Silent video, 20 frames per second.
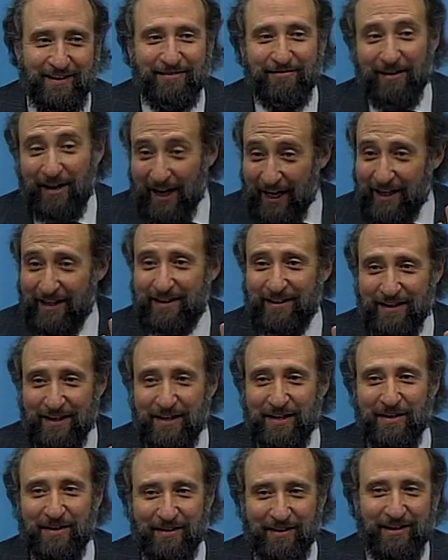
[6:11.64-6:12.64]
right?
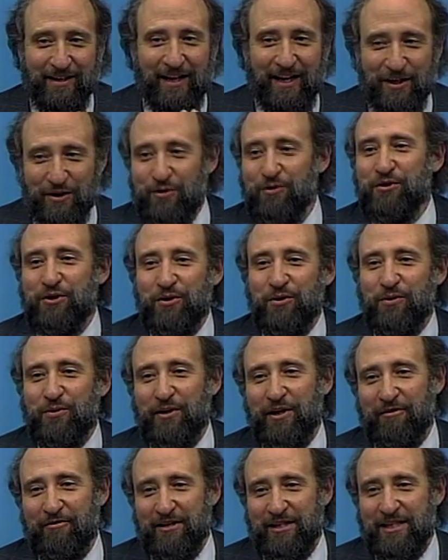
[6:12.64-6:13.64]
Can I do two
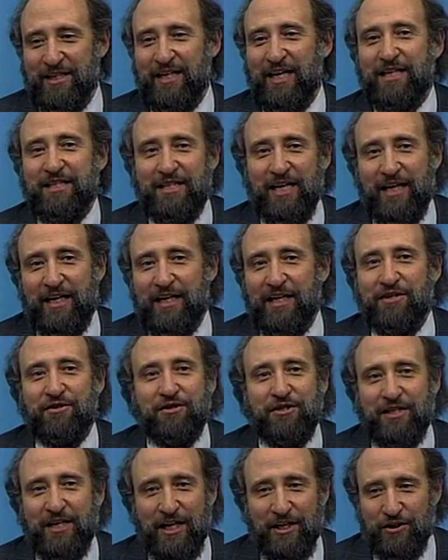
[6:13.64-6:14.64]
queries and then take
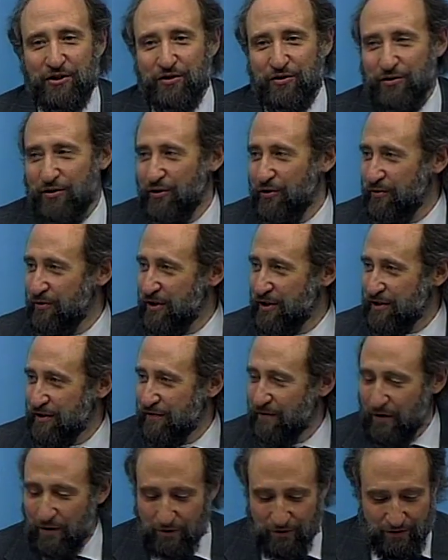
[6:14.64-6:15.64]
intersections or unions
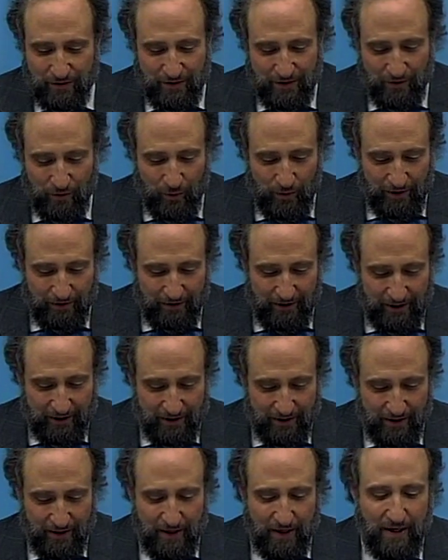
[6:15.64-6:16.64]
of those
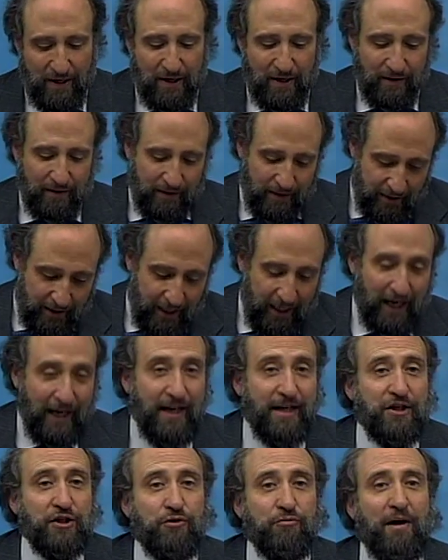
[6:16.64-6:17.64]
queries? Can I
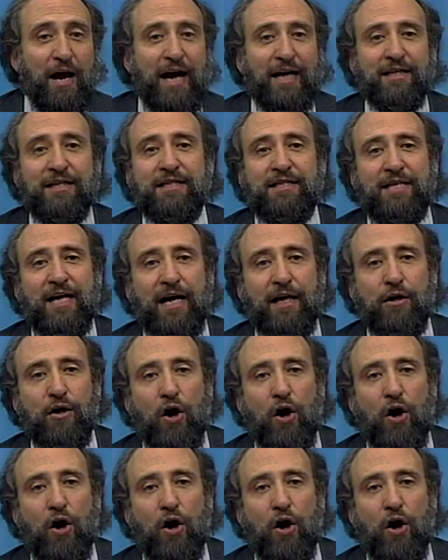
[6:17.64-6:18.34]
extract and take